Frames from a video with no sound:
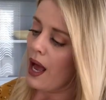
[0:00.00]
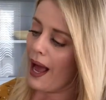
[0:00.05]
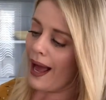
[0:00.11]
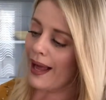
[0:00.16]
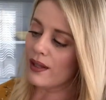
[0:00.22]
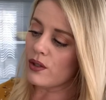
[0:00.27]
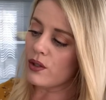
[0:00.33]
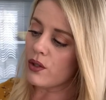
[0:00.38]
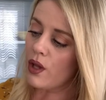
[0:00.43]

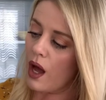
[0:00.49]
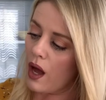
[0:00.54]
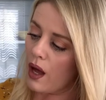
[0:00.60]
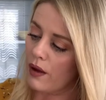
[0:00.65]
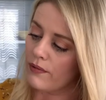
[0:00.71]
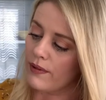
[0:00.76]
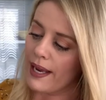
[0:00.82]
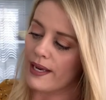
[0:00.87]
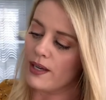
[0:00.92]
I
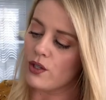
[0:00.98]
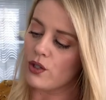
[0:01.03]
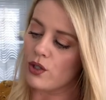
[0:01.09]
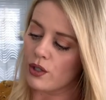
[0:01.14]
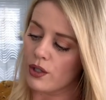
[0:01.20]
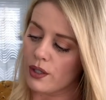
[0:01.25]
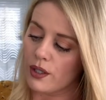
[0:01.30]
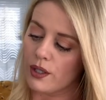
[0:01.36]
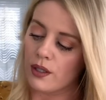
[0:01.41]
love a
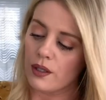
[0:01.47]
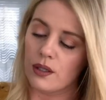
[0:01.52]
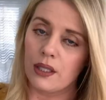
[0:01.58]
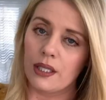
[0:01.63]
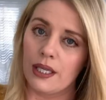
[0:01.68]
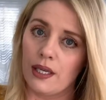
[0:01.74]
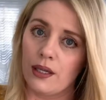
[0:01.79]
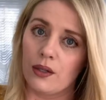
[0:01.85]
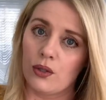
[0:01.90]
good
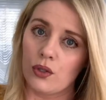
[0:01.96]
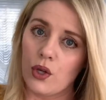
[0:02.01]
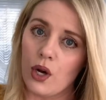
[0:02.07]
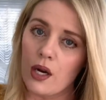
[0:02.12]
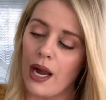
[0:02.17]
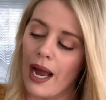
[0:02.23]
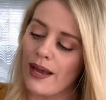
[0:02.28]
clean look.